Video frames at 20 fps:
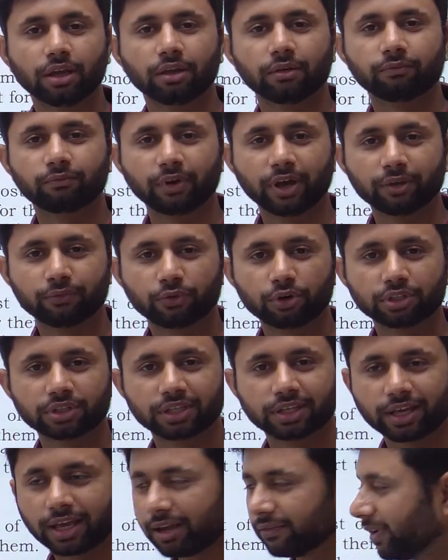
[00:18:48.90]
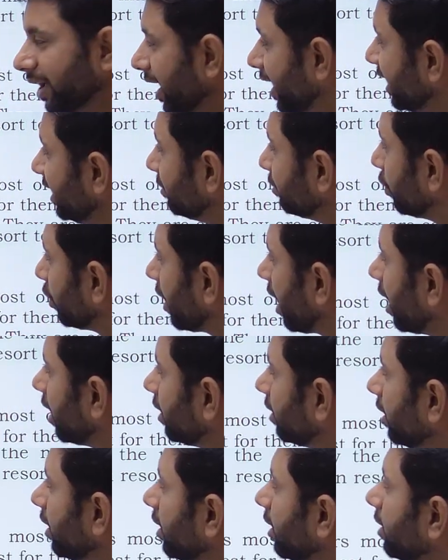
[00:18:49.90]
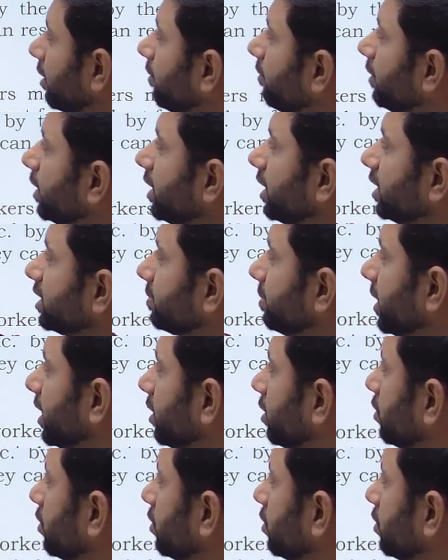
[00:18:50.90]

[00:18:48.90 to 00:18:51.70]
why would they have any morale with respect to